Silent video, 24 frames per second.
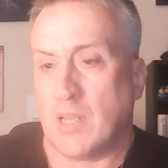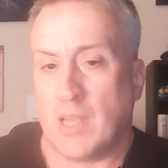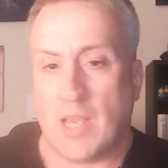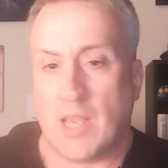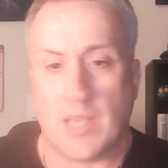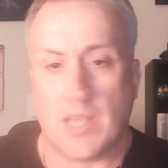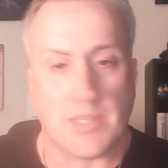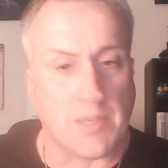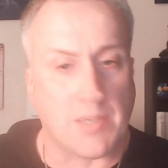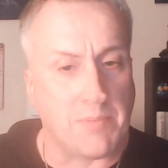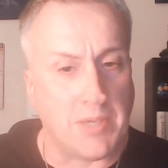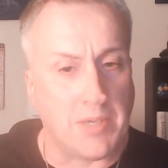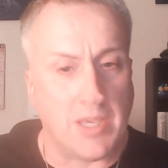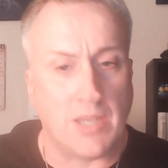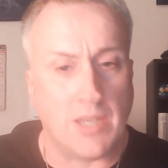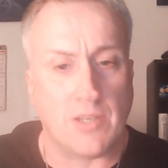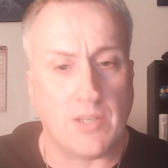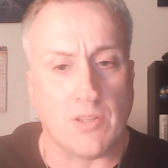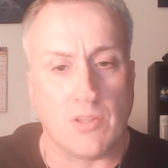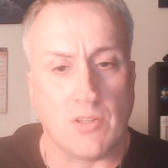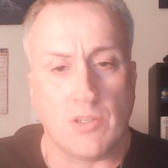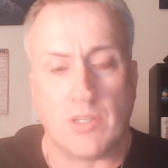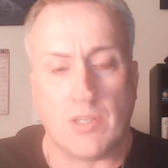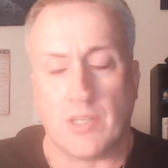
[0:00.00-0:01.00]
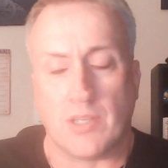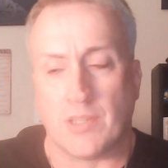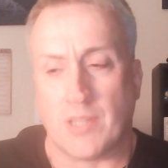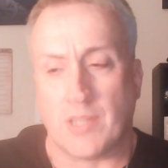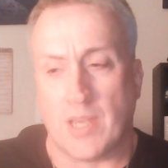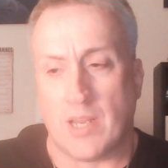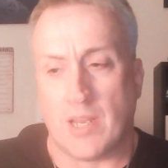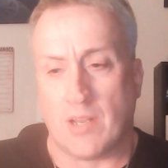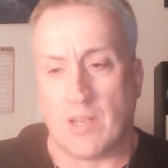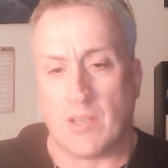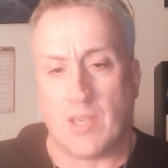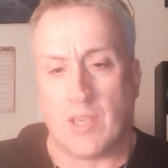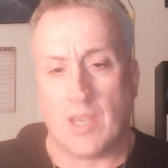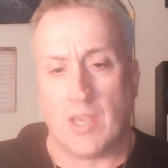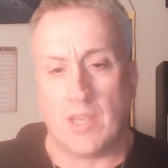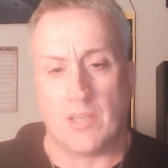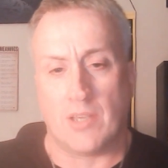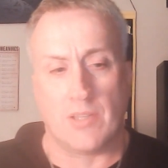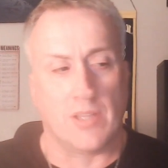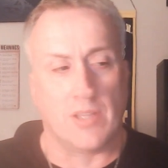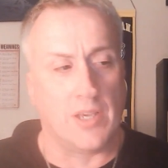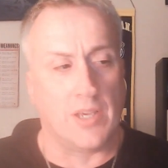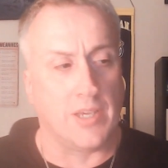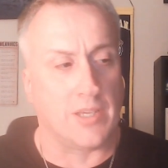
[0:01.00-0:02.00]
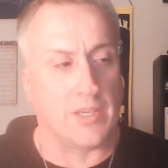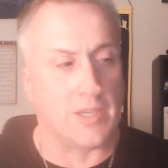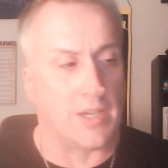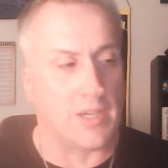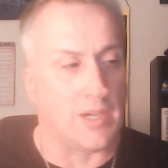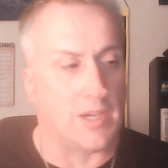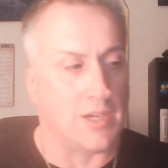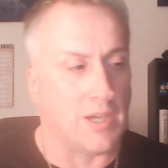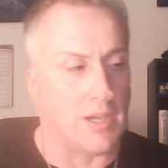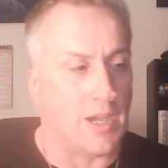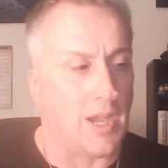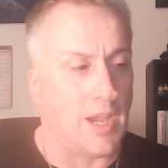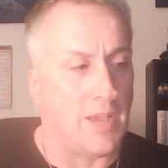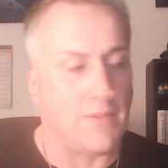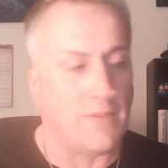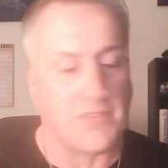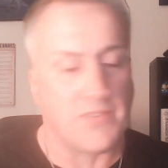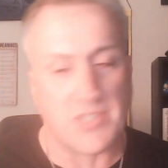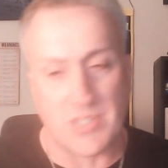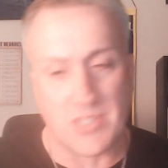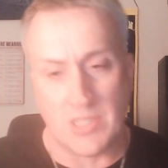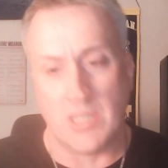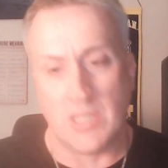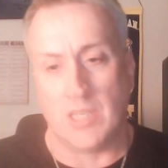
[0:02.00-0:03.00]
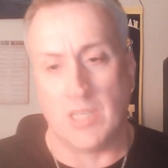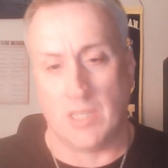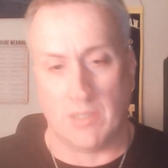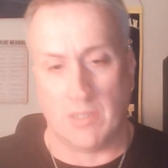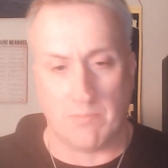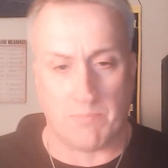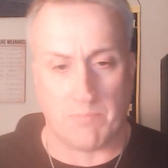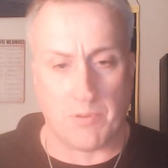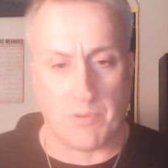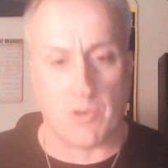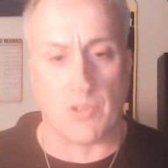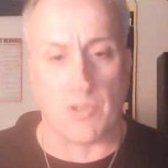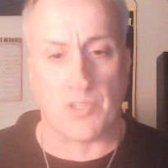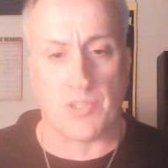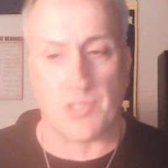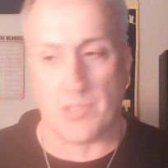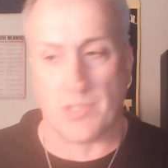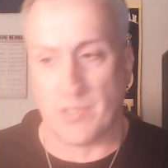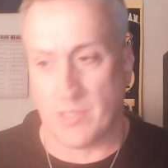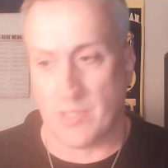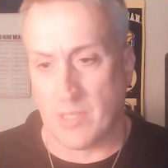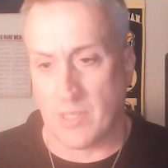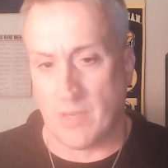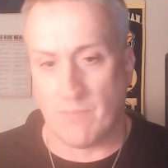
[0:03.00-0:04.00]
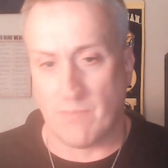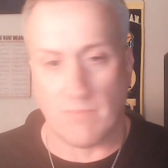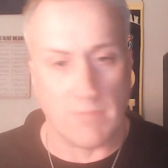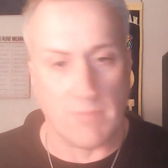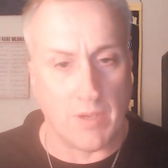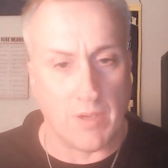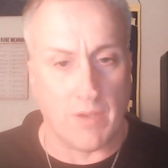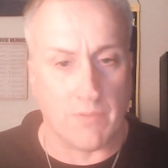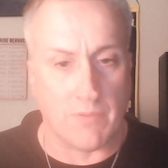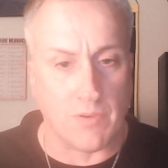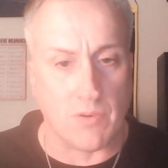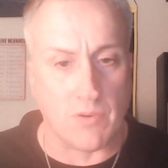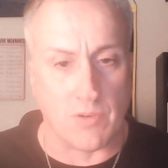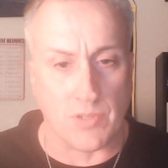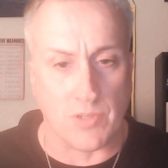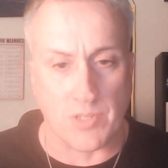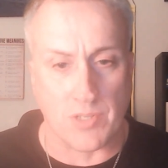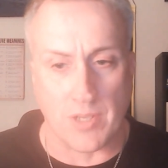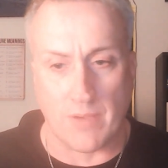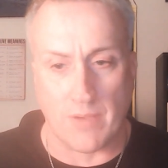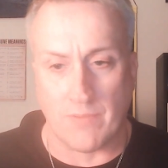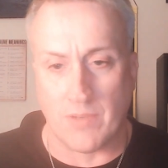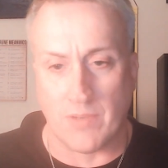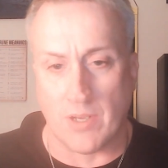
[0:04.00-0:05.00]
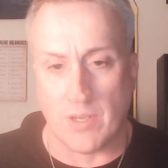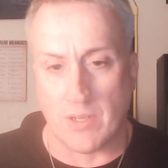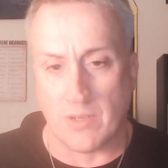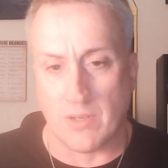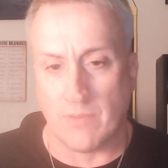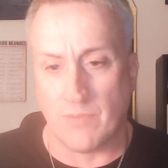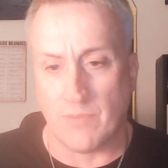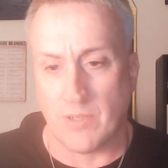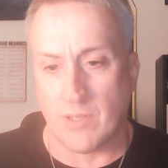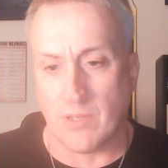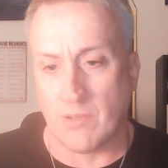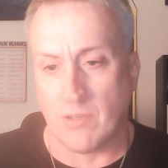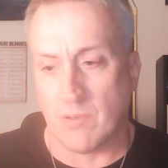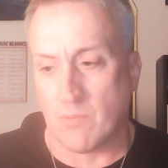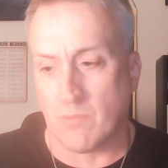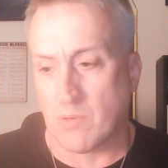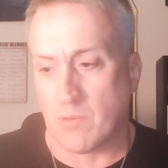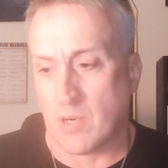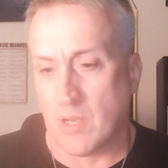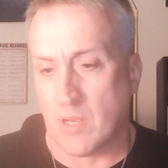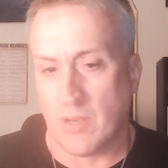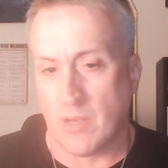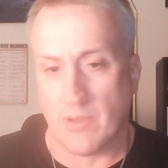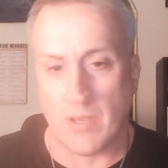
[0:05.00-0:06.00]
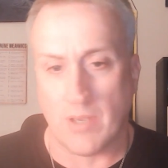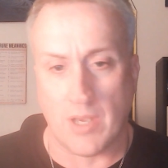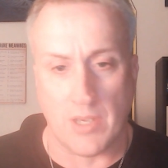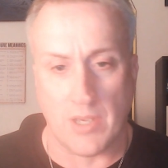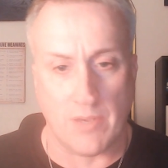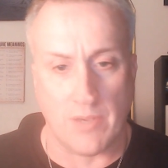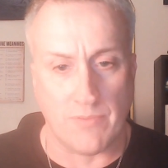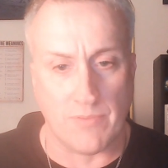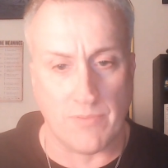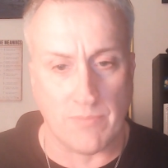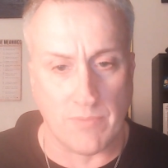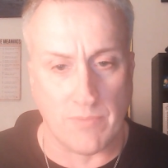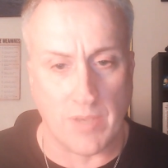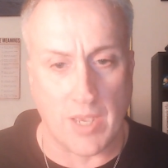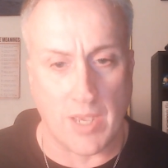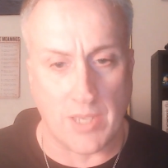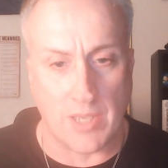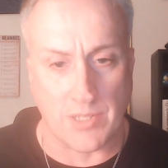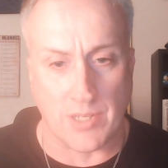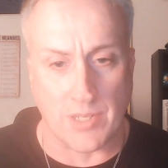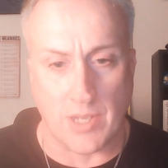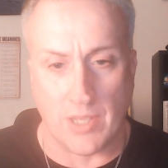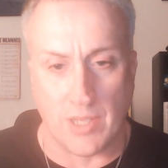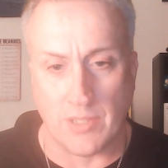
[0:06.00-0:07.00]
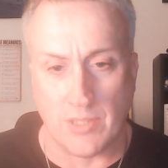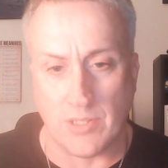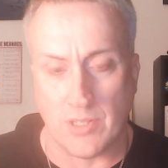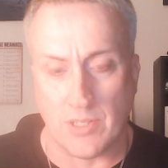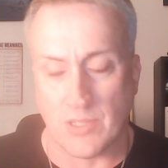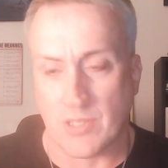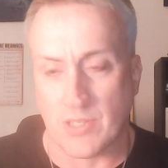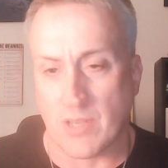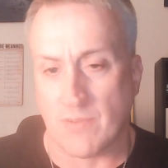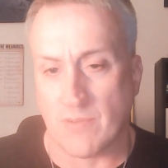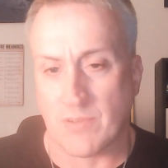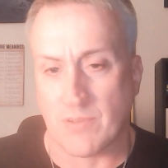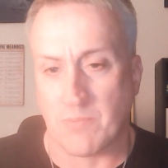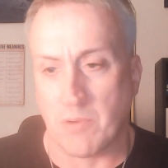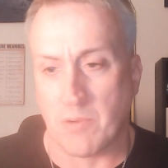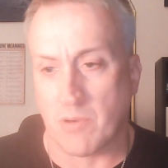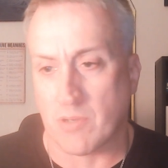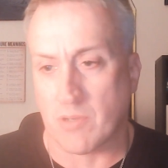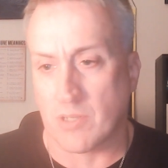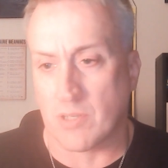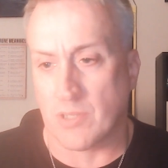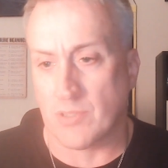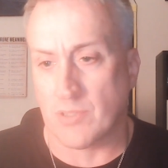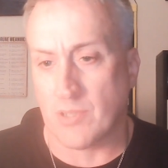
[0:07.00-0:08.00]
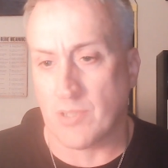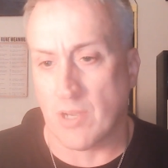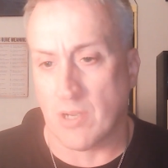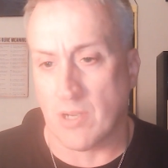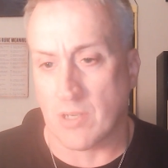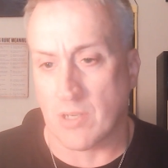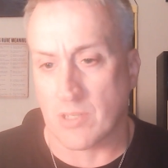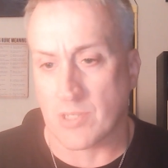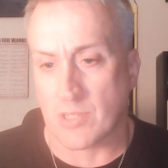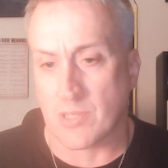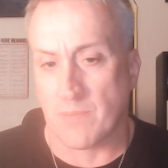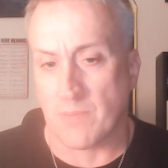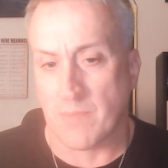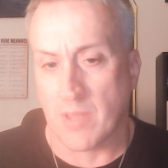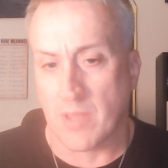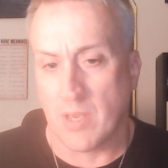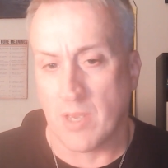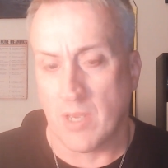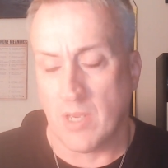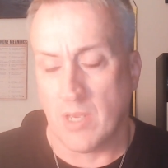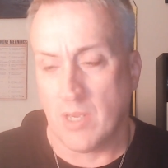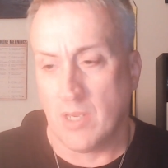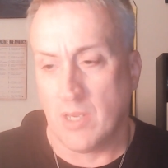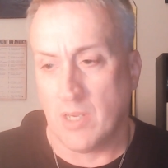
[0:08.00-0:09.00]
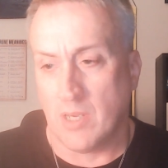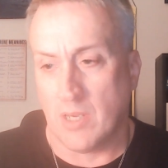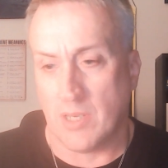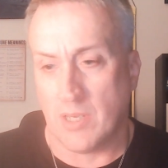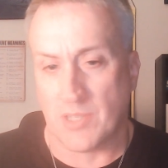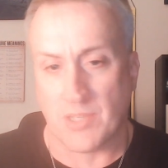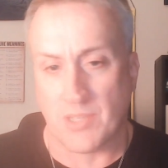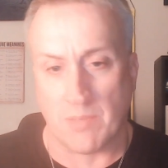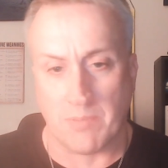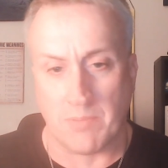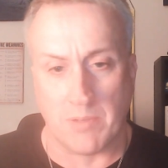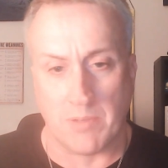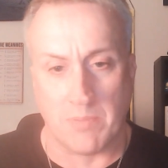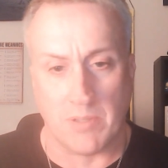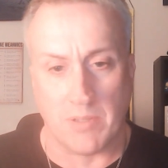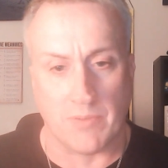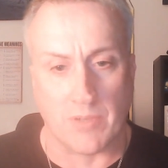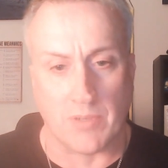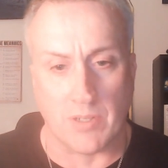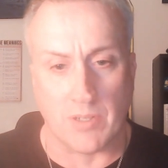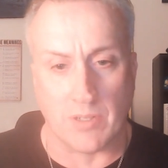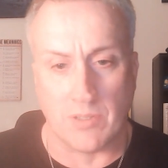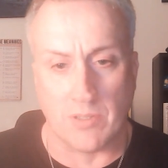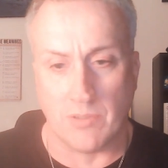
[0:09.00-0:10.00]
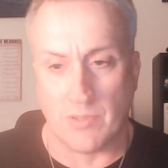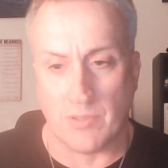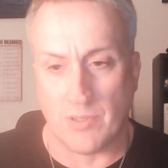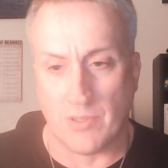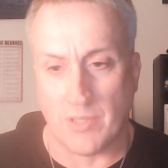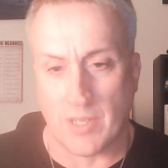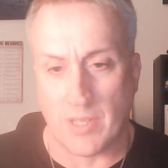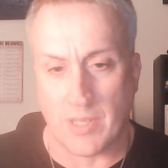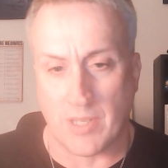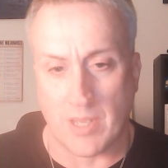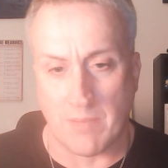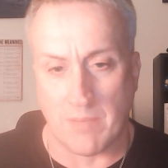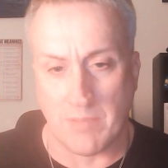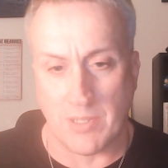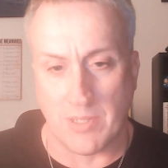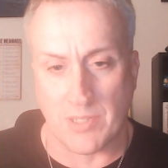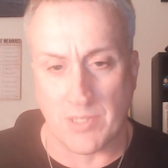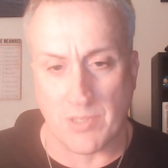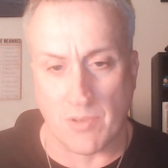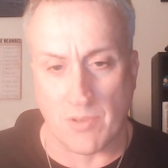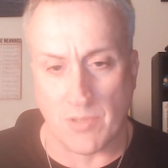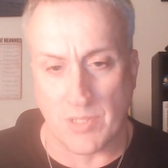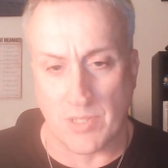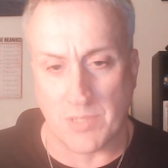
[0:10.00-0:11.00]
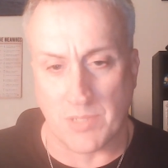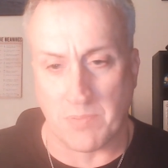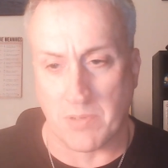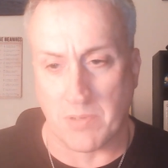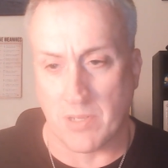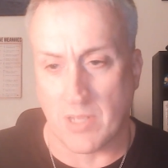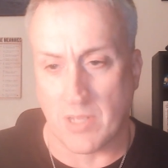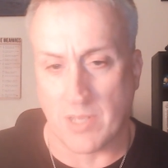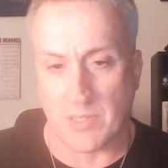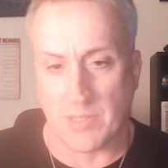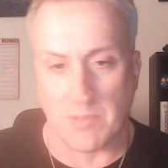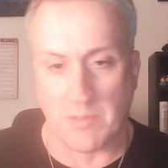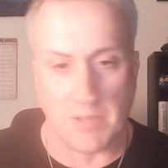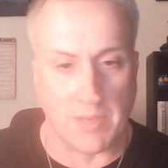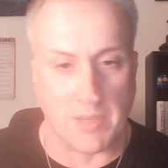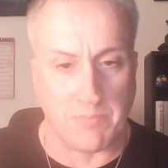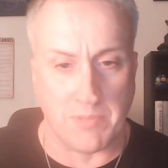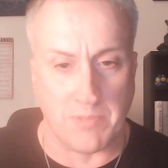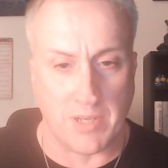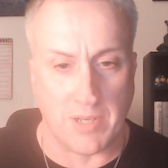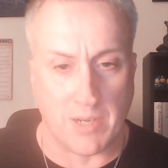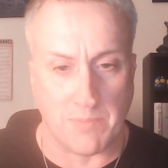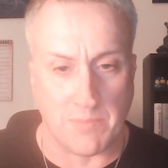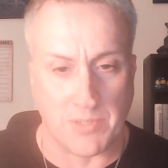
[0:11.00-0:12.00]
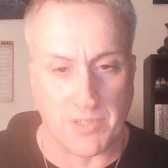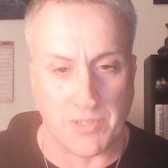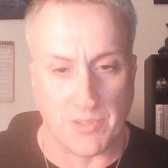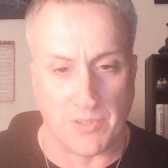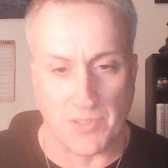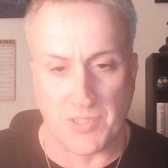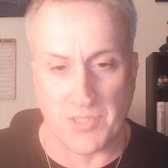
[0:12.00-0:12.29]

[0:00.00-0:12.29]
as I began to look at that, okay, like I have seen personally, I, of course, I've done a video where I, I have, as an atheist, I've spoken in tongues. Uh, some people have concluded that that means the Holy Spirit hasn't left me and I'm still